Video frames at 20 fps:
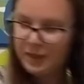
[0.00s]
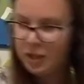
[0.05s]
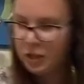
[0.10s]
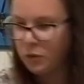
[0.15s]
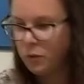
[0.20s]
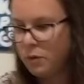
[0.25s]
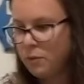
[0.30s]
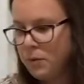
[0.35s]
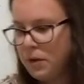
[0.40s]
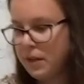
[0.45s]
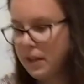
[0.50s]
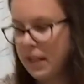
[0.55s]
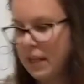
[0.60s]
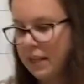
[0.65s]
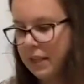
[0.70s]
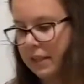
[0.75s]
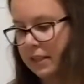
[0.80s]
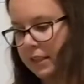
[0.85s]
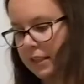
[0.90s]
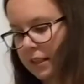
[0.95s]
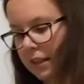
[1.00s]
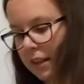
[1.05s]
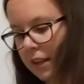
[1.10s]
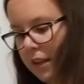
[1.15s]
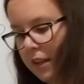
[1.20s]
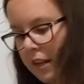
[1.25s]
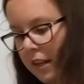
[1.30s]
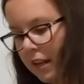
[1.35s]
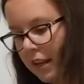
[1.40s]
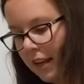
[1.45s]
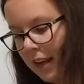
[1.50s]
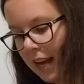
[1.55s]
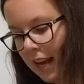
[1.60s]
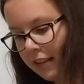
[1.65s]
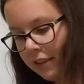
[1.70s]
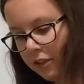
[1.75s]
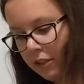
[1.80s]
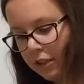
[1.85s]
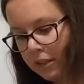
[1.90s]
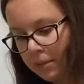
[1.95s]
So we'll put this
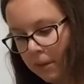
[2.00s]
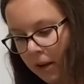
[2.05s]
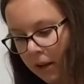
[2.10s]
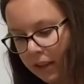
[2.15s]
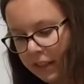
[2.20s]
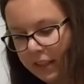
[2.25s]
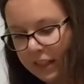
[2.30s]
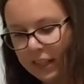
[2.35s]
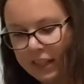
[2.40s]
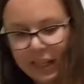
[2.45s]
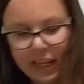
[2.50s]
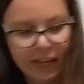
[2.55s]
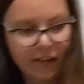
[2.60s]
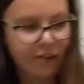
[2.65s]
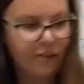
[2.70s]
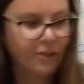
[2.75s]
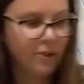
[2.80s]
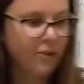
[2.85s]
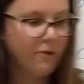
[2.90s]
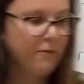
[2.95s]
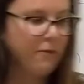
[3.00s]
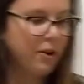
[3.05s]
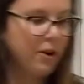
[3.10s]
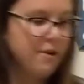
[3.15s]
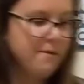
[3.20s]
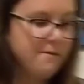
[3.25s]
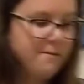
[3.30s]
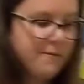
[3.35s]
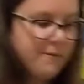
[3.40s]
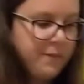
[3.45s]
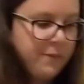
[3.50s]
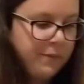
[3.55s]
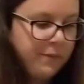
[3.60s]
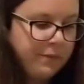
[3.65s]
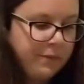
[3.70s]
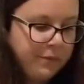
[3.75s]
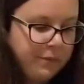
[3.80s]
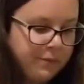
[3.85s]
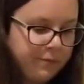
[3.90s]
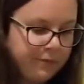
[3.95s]
as our smallest container so far.
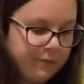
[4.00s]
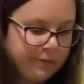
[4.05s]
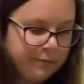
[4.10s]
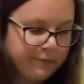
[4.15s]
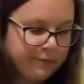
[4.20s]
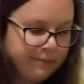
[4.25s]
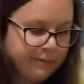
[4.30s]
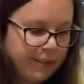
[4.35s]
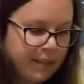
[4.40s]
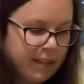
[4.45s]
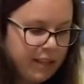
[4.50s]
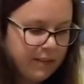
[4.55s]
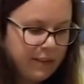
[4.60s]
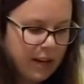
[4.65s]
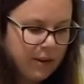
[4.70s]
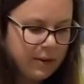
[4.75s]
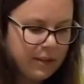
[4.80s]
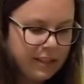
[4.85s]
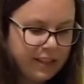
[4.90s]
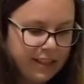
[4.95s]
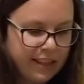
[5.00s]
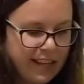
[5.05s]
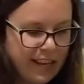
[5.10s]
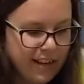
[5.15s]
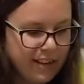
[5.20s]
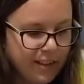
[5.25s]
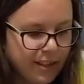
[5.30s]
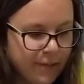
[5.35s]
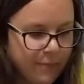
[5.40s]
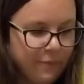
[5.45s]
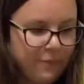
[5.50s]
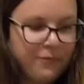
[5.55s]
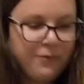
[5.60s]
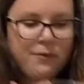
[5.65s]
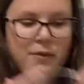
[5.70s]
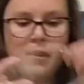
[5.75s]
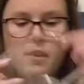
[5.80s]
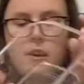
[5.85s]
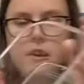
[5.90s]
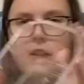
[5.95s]
And that one to the end.
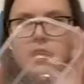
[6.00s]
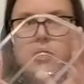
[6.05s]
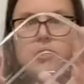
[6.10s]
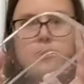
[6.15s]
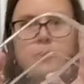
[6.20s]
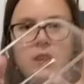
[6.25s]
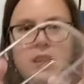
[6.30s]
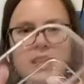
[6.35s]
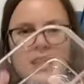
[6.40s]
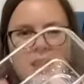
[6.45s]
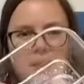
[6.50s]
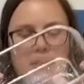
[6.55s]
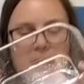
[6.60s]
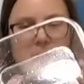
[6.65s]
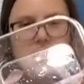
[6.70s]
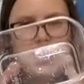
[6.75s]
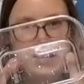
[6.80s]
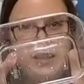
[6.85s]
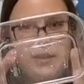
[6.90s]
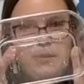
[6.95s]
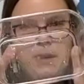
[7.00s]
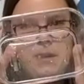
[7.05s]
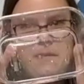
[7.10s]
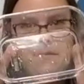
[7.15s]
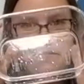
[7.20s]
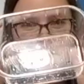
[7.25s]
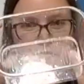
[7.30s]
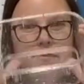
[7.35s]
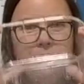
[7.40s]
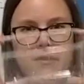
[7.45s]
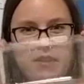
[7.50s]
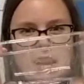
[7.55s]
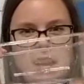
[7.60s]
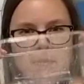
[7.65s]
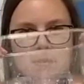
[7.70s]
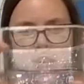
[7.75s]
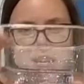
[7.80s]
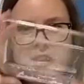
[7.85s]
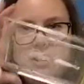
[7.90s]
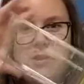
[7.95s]
What do you think about this one? How
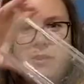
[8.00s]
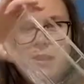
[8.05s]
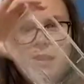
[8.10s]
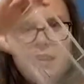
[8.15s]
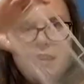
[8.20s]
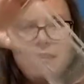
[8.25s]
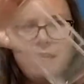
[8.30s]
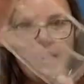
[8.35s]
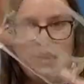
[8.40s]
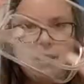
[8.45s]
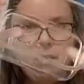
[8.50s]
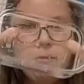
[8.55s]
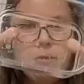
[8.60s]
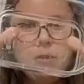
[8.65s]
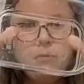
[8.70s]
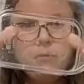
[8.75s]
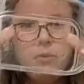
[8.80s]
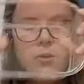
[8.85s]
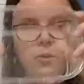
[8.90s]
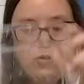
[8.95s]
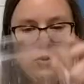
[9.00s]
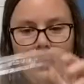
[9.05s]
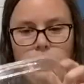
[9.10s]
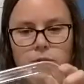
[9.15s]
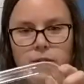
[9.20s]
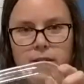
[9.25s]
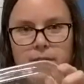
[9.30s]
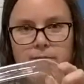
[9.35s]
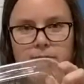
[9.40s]
many do you think this one will hold?